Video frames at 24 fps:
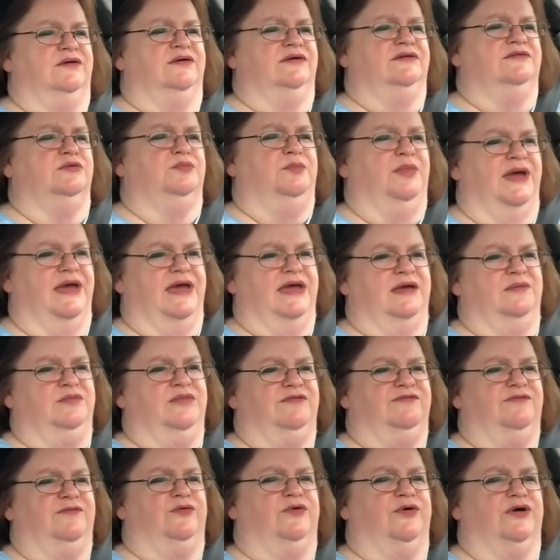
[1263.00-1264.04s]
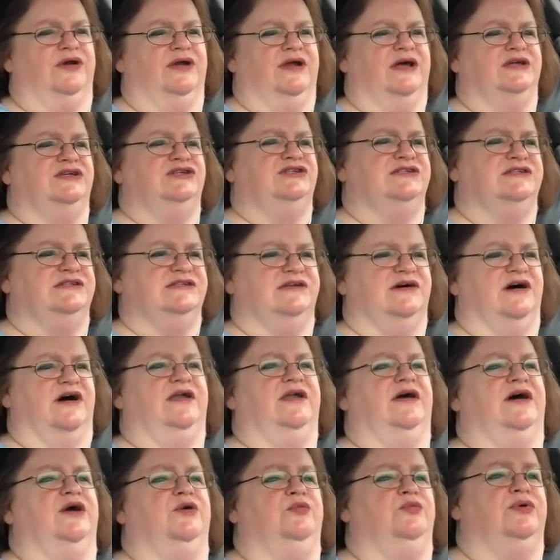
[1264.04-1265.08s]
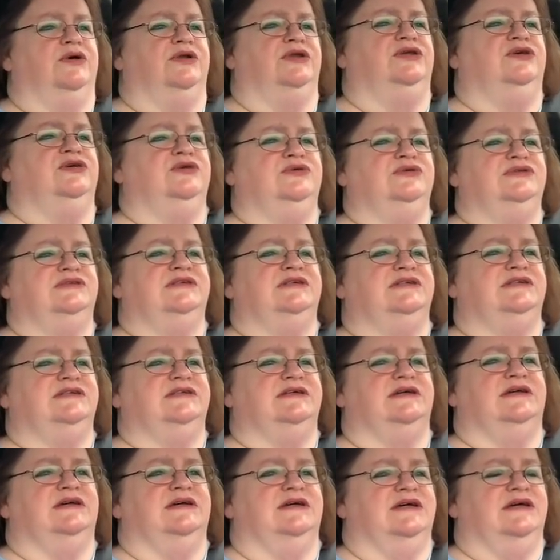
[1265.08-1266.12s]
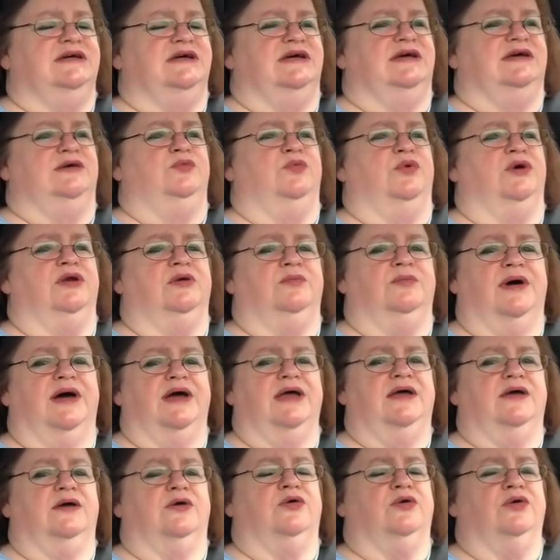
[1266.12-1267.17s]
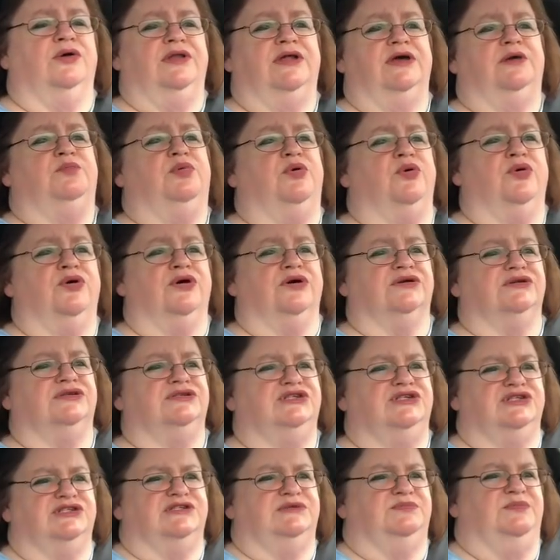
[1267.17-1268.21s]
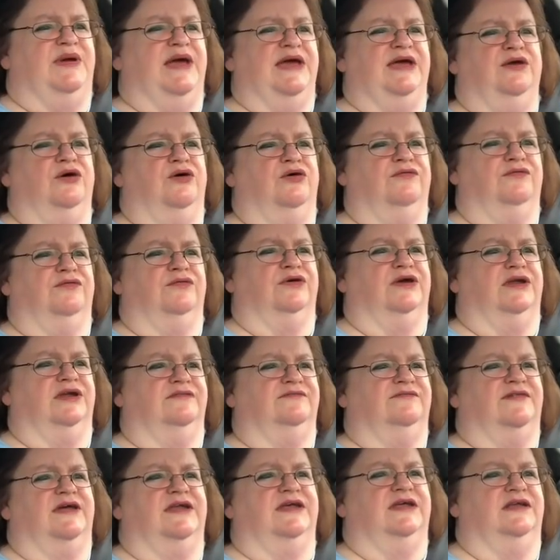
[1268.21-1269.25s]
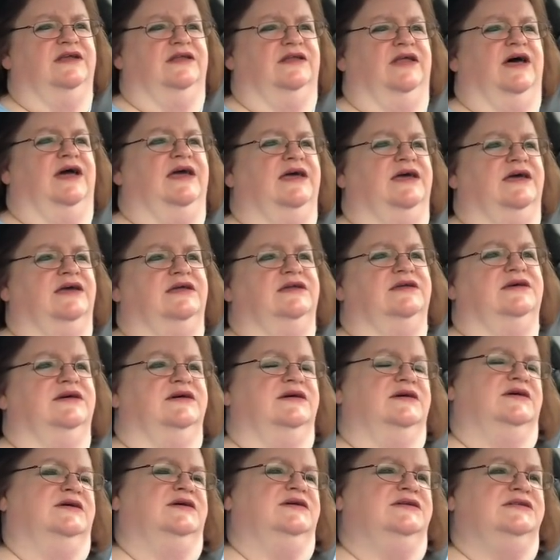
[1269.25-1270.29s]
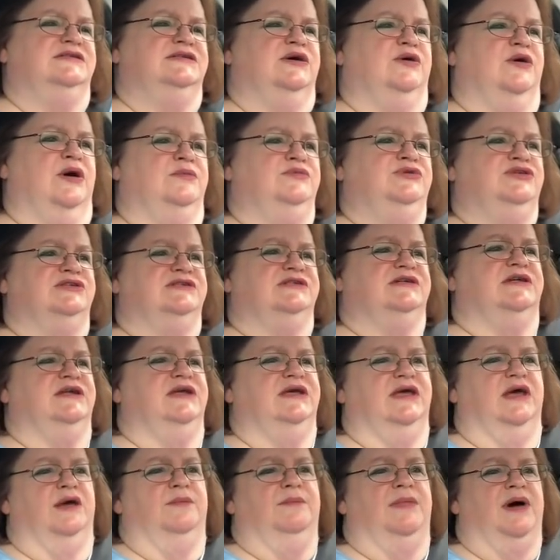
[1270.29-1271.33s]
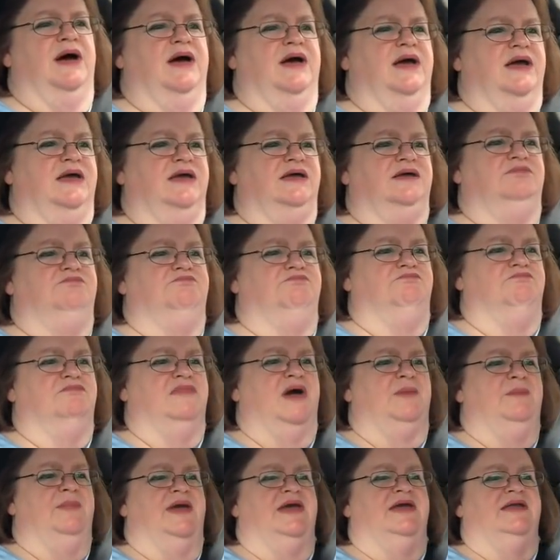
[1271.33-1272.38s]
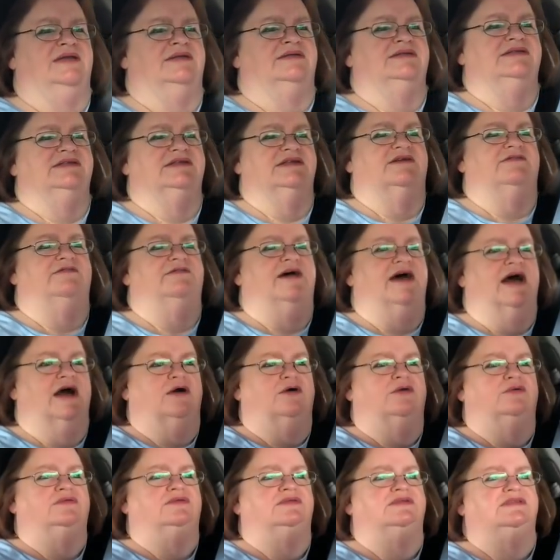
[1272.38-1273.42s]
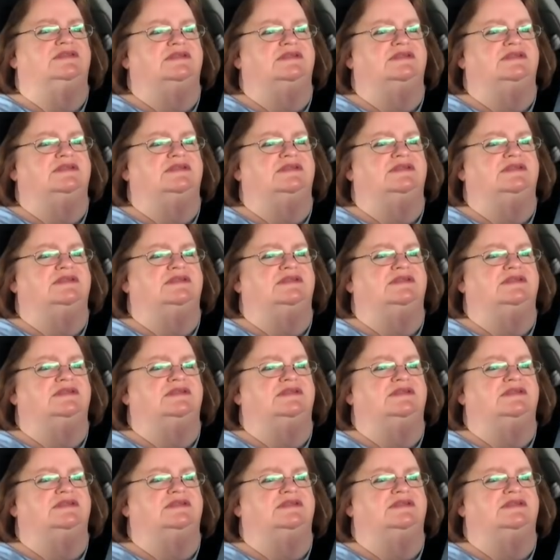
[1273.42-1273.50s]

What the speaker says: don't have to pay me for it. I just thought I would use it in one of my acrylic pours, just paint over it if I didn't like it. So I'm just gonna get my paint and stuff out